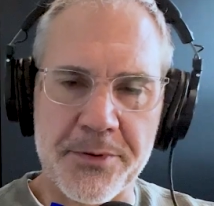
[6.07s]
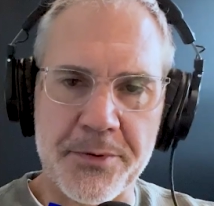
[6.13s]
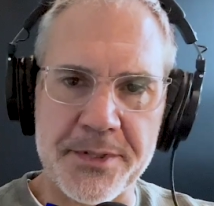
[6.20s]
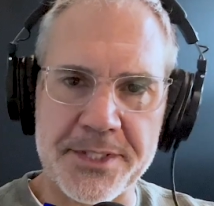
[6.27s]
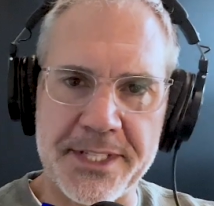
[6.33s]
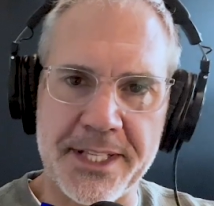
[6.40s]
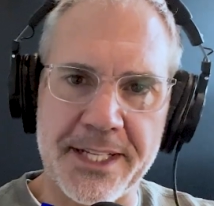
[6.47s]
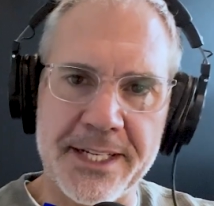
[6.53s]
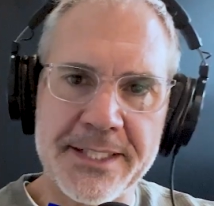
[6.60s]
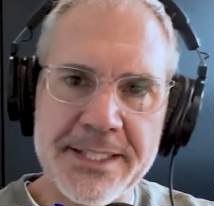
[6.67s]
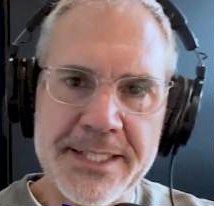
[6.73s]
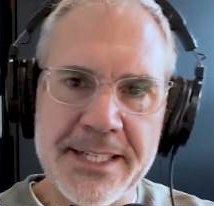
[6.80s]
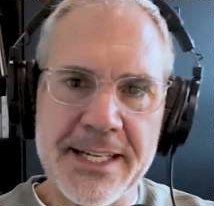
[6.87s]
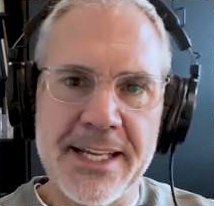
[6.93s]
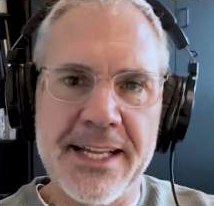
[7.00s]
Chrysilla
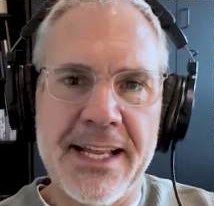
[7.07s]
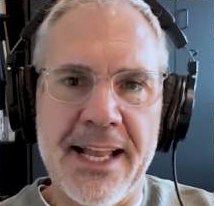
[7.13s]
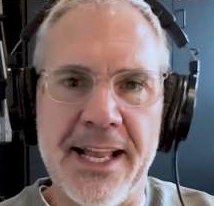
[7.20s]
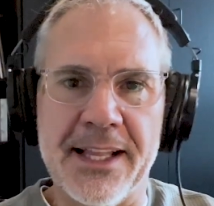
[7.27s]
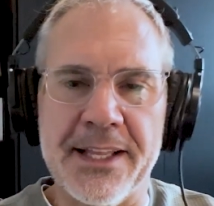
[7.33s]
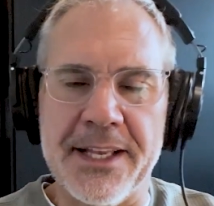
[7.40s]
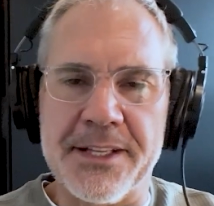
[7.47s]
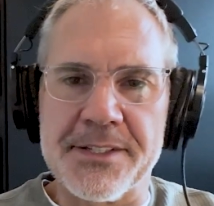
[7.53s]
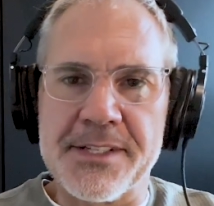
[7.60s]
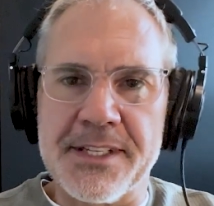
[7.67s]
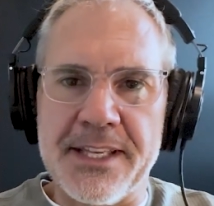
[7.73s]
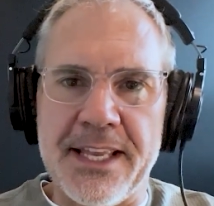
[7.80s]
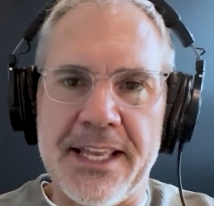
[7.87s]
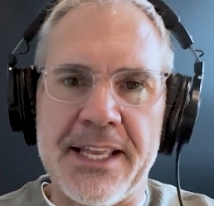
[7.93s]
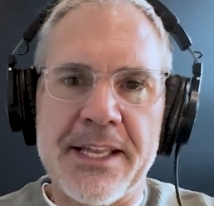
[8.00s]

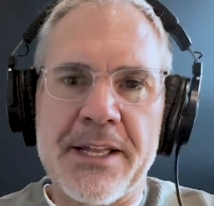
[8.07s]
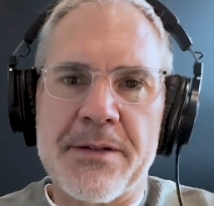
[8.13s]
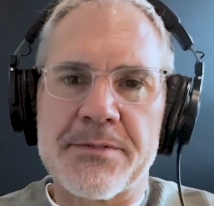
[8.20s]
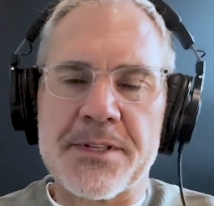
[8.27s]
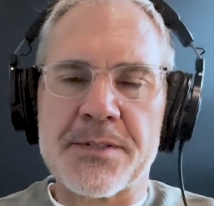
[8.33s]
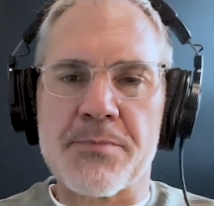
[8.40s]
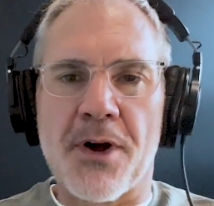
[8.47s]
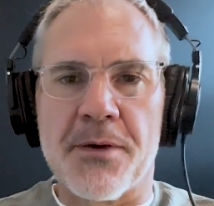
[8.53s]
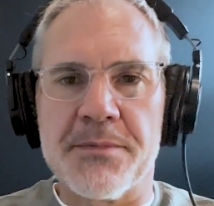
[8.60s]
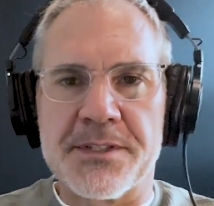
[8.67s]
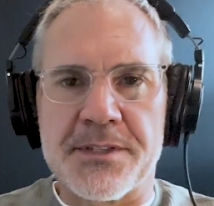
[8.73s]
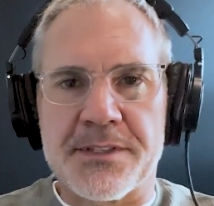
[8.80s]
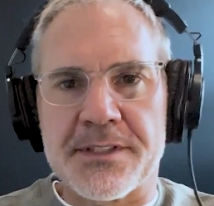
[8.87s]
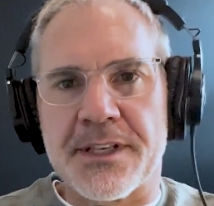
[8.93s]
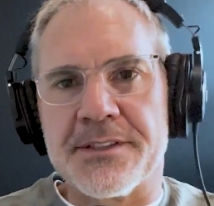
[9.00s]
LLC. It's a small
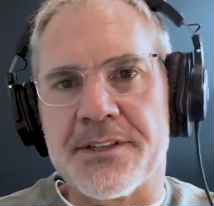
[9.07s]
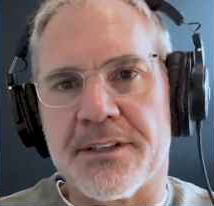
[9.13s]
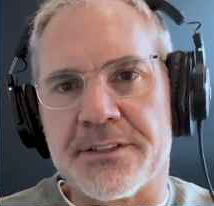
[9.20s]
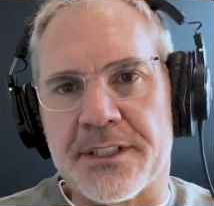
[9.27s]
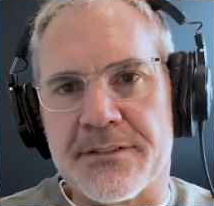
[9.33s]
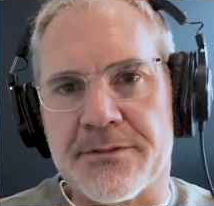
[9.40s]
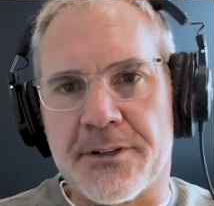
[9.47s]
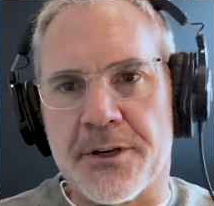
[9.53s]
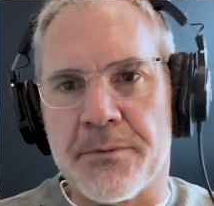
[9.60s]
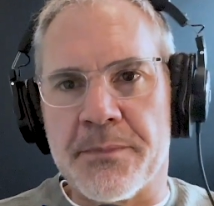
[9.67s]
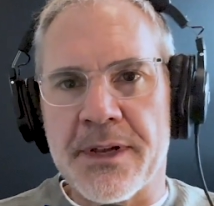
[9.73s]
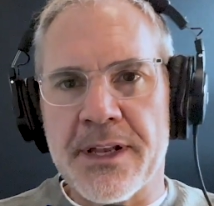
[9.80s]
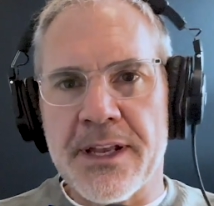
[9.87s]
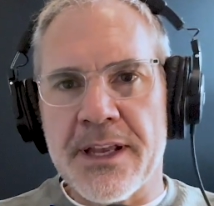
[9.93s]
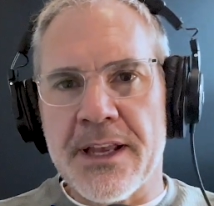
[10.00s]
business consulting firm
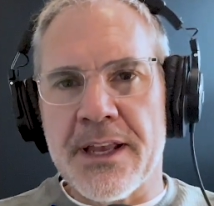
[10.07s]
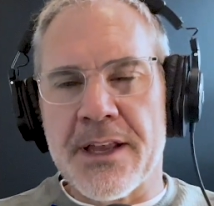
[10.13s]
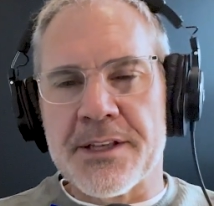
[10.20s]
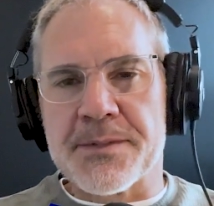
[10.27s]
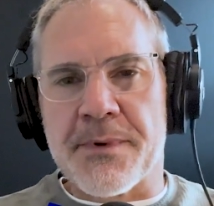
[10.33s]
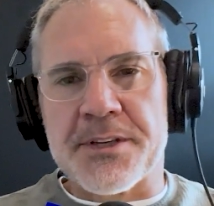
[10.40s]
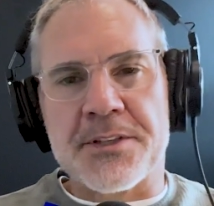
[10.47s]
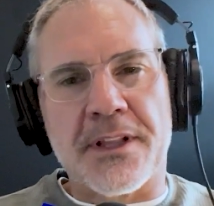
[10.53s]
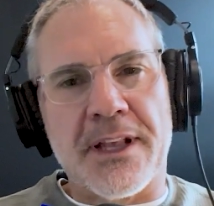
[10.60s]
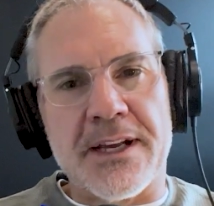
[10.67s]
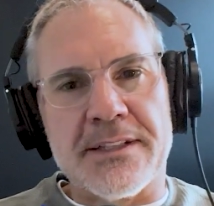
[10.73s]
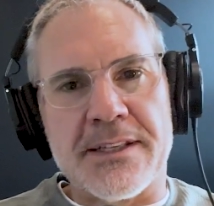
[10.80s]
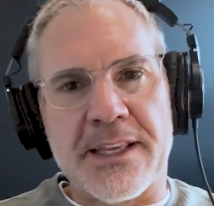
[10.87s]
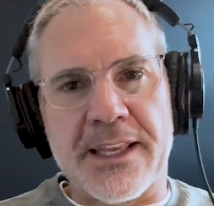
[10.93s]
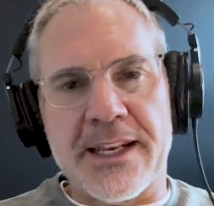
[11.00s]

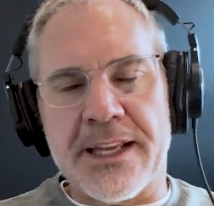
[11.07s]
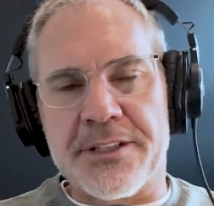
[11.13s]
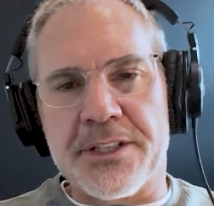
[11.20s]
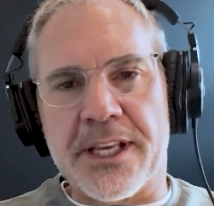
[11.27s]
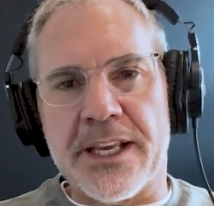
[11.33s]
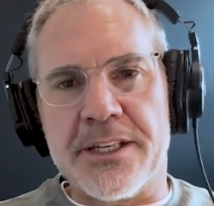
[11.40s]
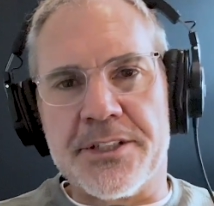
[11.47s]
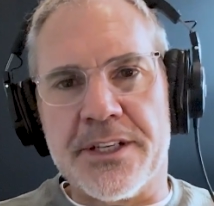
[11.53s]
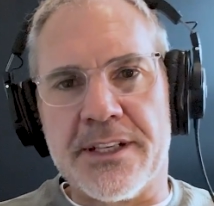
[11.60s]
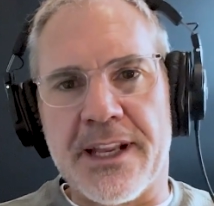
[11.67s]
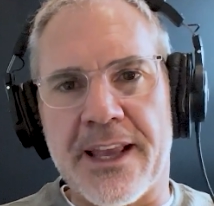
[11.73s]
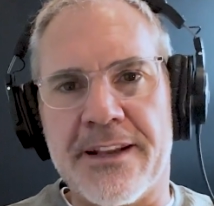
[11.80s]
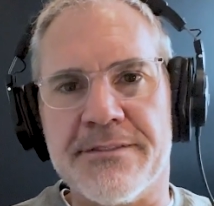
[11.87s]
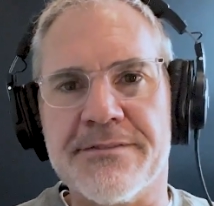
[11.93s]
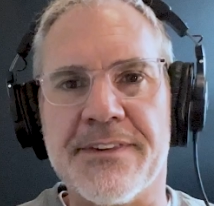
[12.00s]
specializing in education
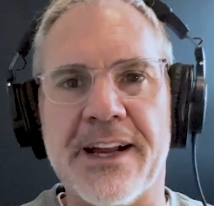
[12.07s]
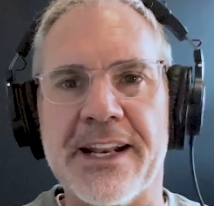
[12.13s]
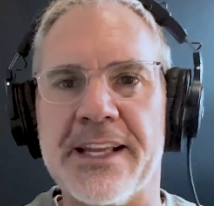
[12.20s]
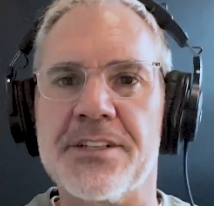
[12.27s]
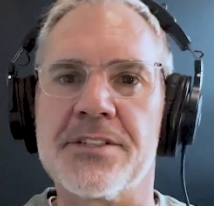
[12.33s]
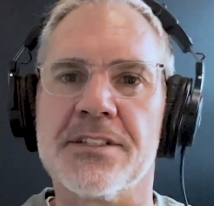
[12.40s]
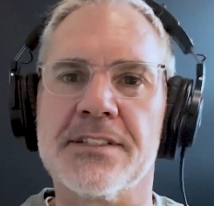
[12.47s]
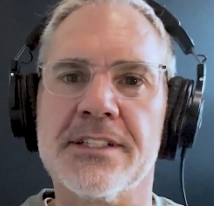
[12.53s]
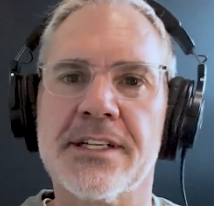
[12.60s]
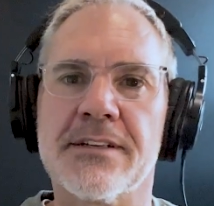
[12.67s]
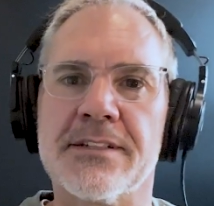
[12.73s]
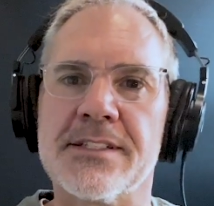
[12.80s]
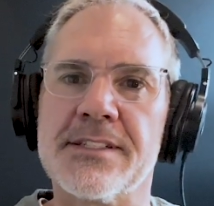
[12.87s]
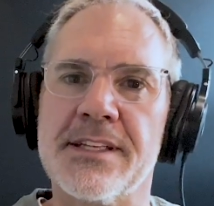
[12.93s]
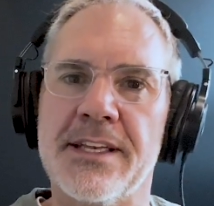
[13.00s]
and financial
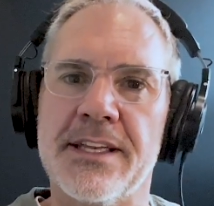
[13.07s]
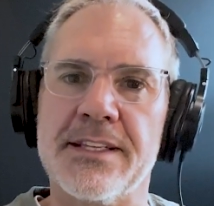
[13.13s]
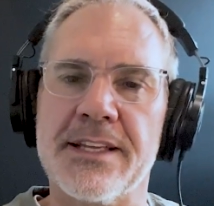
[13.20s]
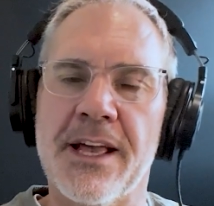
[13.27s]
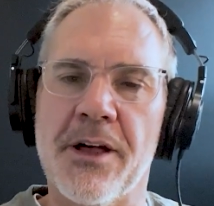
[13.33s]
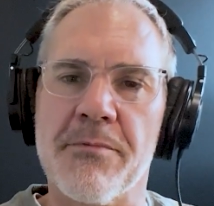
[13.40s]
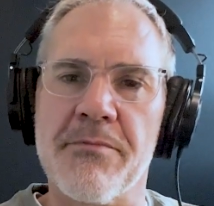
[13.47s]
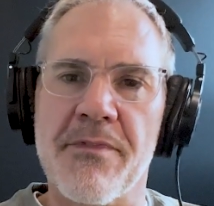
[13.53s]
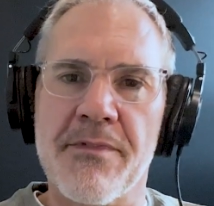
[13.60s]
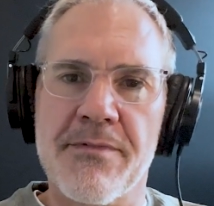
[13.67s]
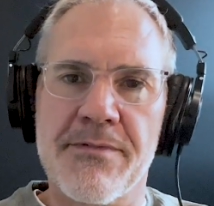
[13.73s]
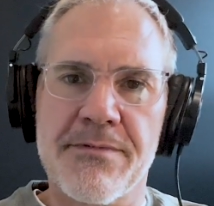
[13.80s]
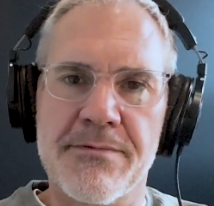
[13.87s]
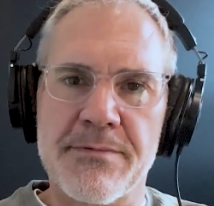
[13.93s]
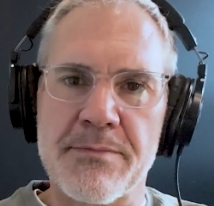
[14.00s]
literacy to help
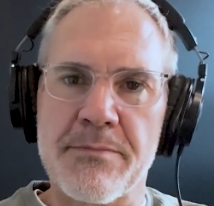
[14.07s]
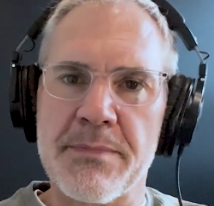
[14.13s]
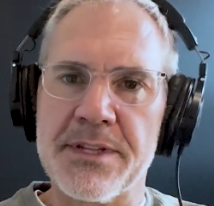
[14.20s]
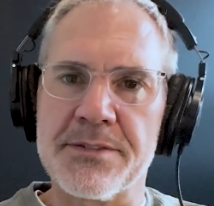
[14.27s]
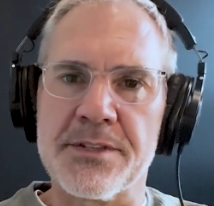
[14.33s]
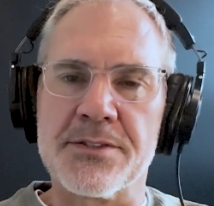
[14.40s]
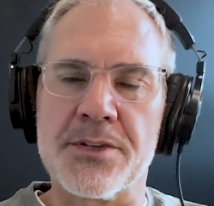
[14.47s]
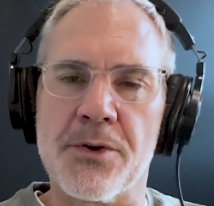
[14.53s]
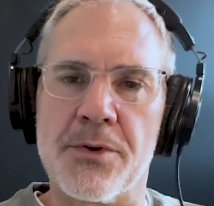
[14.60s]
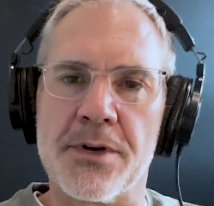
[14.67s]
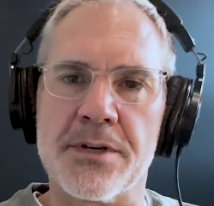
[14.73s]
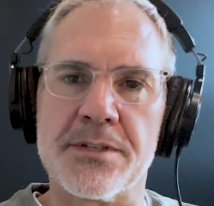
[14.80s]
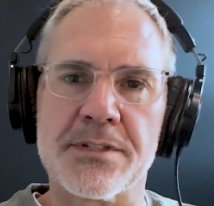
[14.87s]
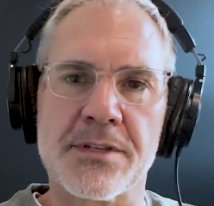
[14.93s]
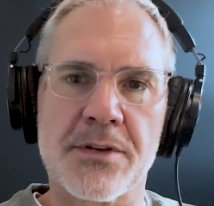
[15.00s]
business
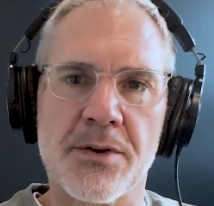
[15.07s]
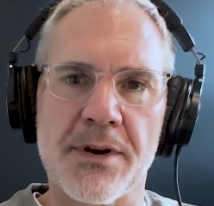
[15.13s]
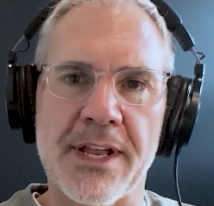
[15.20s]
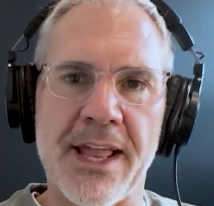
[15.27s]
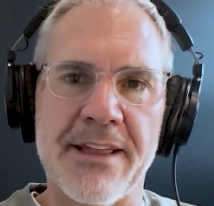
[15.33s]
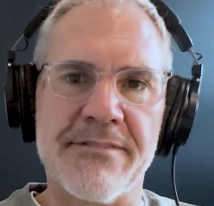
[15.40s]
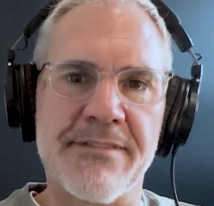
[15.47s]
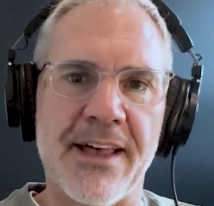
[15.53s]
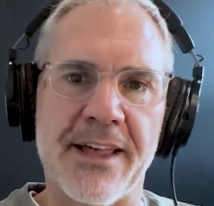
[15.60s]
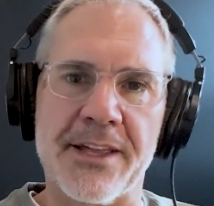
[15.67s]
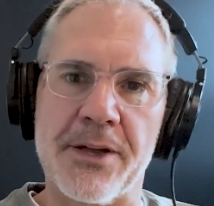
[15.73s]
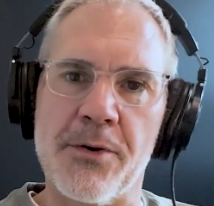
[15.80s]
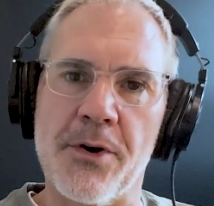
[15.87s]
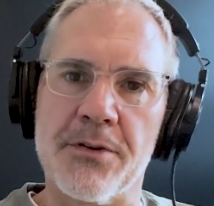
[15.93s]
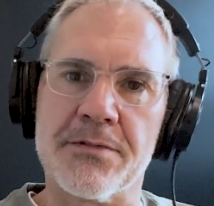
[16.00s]
owners create
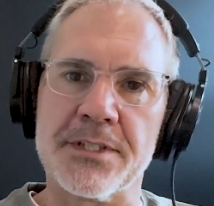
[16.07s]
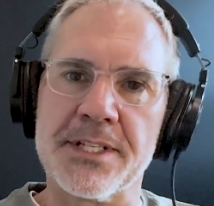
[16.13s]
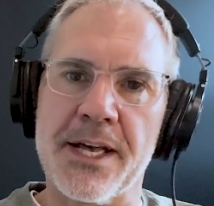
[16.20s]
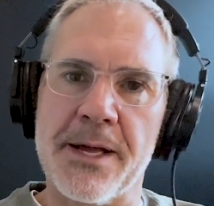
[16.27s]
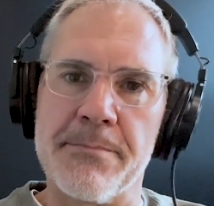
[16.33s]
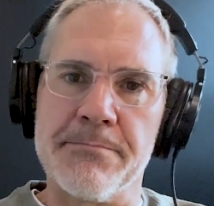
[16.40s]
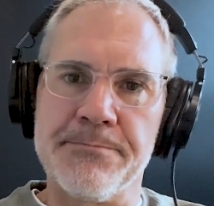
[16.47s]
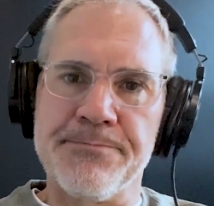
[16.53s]
value over time.